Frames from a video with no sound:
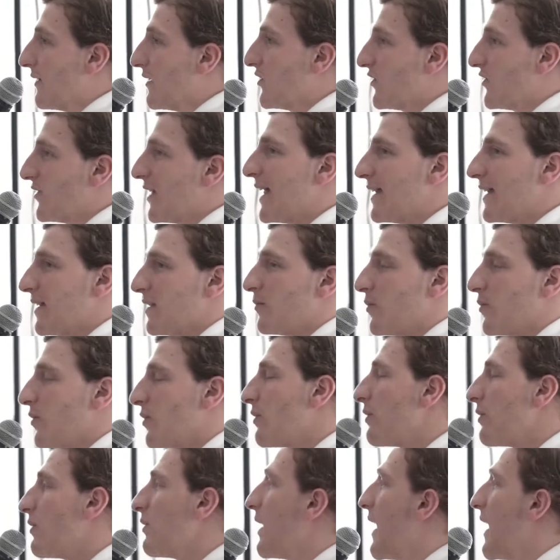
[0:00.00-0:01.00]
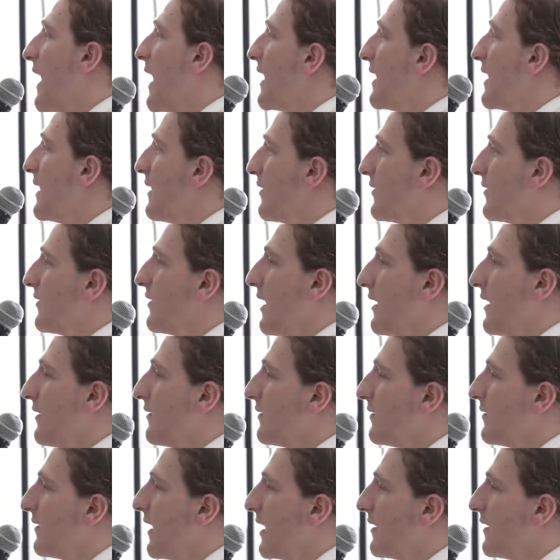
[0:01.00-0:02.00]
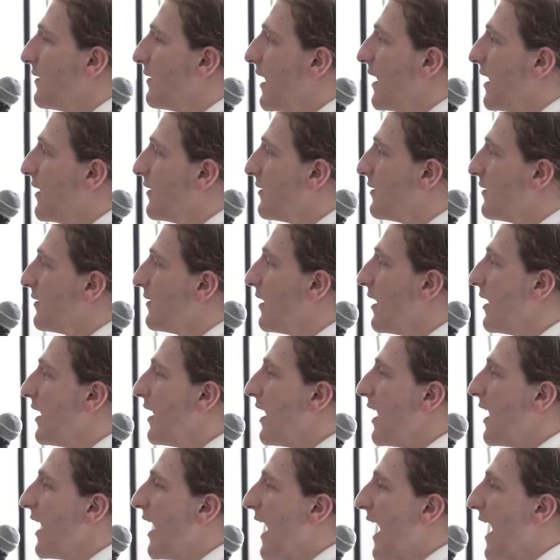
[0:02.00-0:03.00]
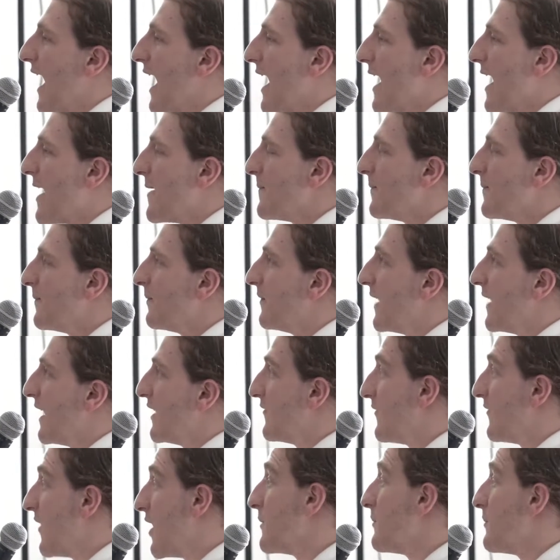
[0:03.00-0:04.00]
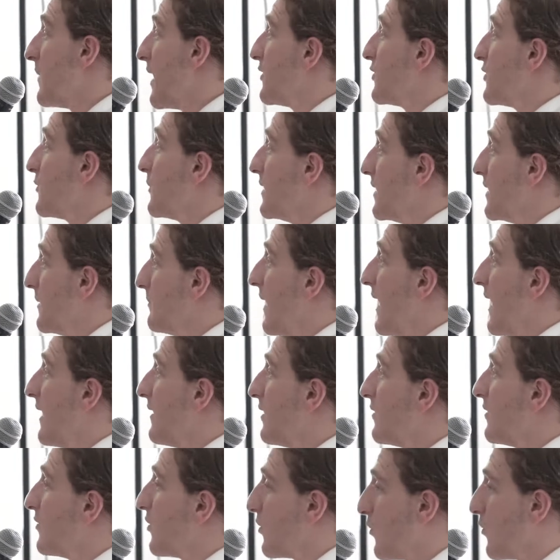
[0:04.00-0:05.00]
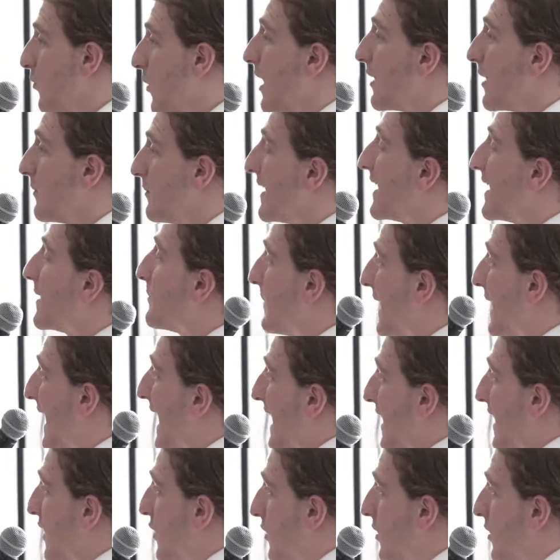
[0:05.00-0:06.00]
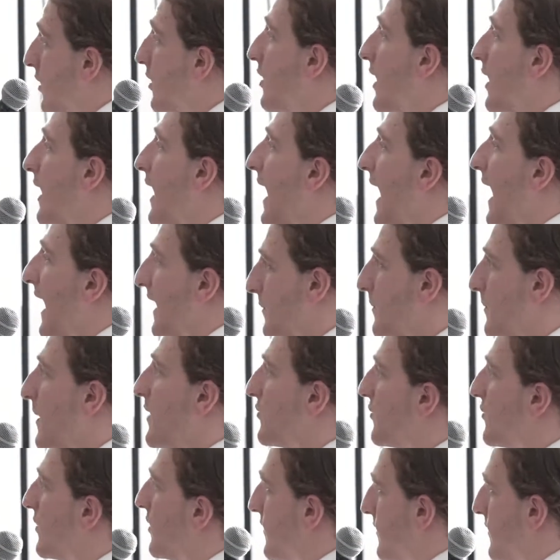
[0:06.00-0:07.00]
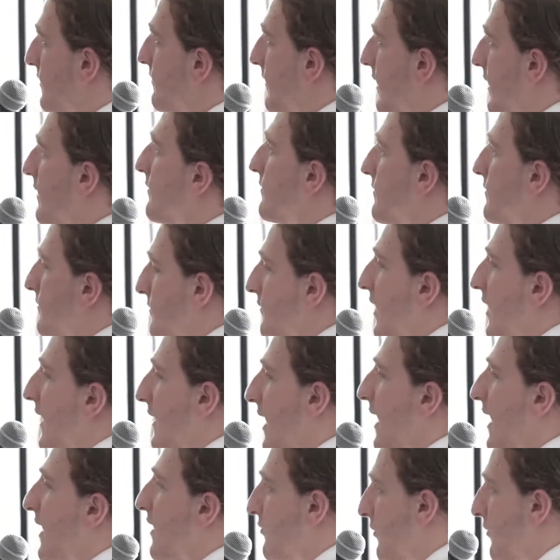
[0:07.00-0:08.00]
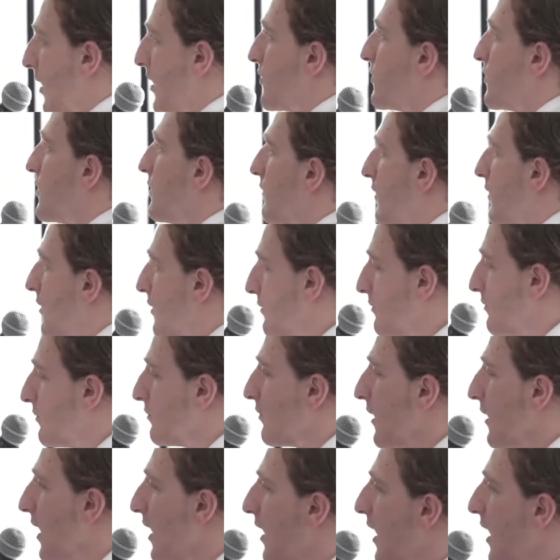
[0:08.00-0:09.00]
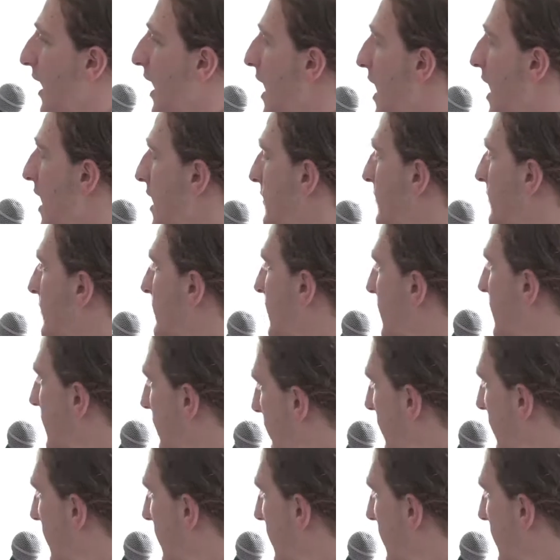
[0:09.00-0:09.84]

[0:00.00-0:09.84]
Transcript: understandable in a sense that it's very bad to be dependent on one big player, especially right like Russia. You know.